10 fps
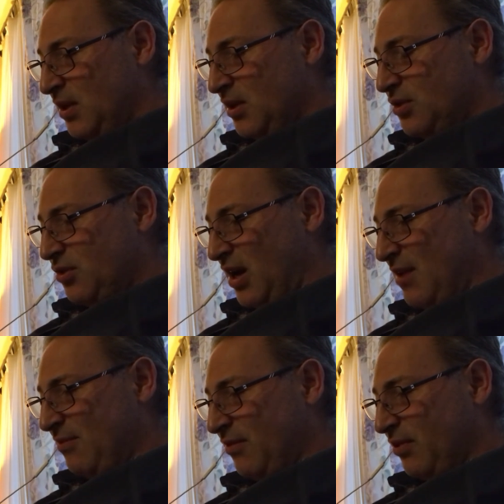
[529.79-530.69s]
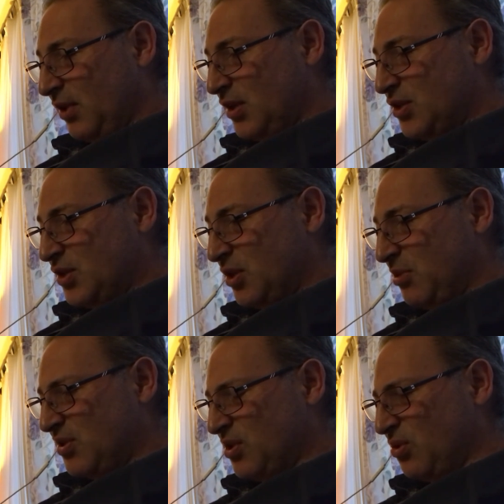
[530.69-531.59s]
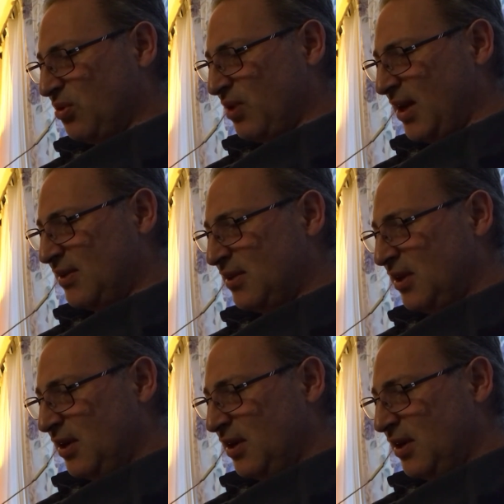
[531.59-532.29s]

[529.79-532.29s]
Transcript: The triumph of religion shall be so great